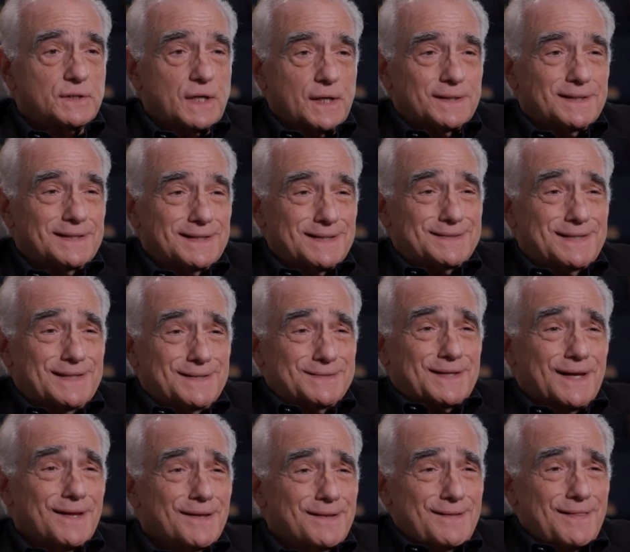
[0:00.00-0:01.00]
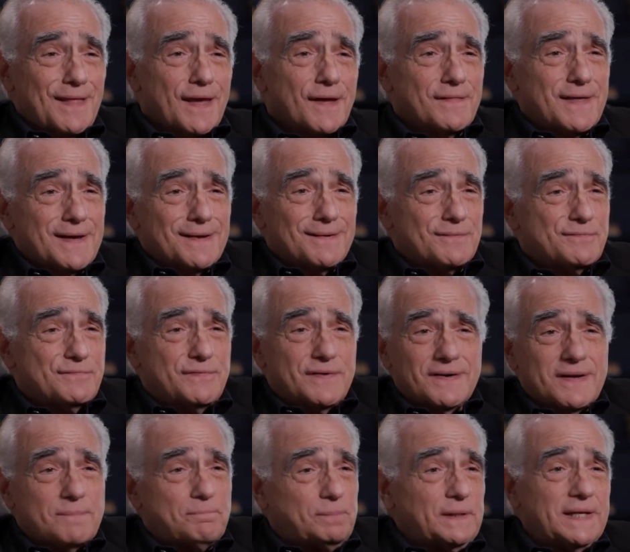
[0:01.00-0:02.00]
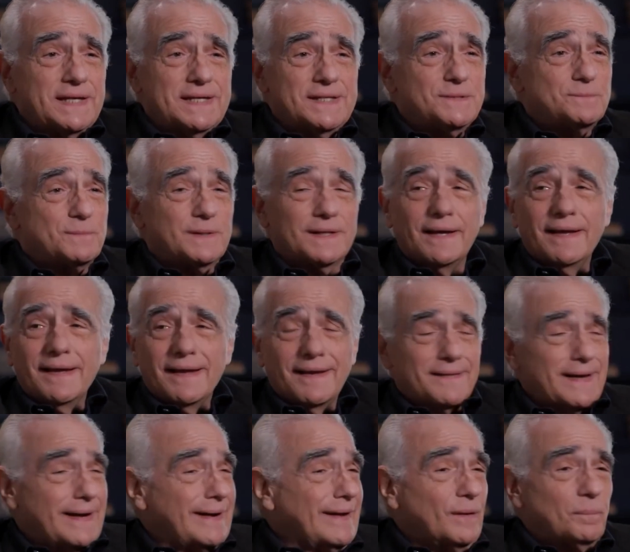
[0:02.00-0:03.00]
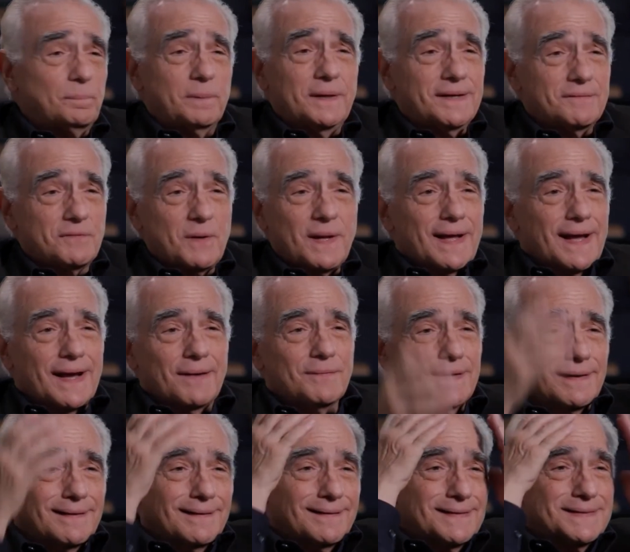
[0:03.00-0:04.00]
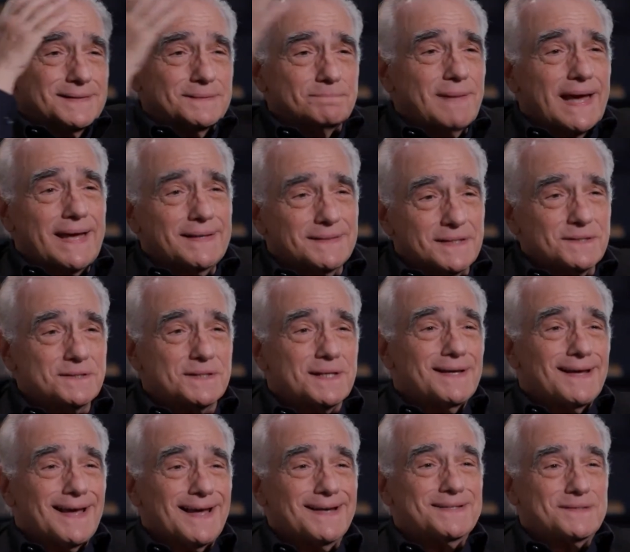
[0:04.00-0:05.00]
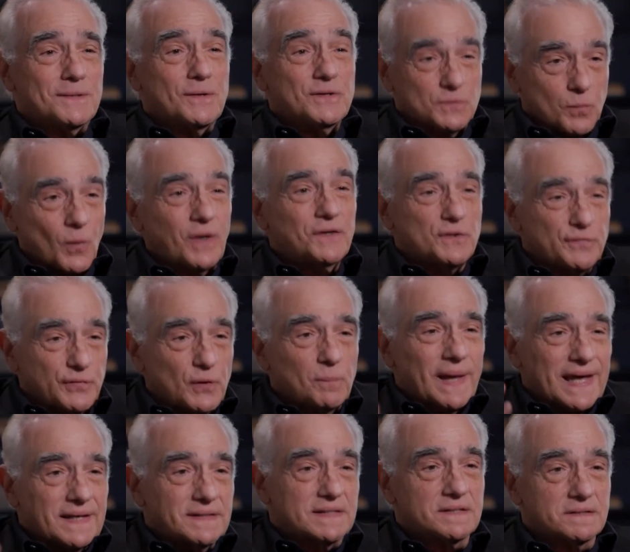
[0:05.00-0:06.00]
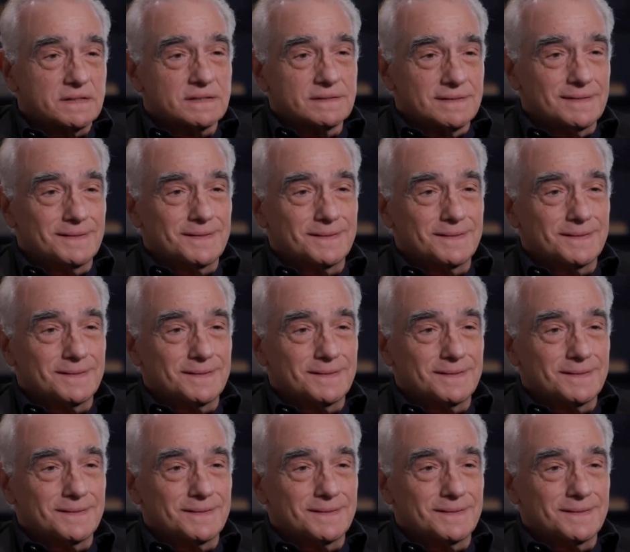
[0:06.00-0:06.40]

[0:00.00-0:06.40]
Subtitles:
so they're very pleased, and they're helping it's madness. And it's wonderful madness,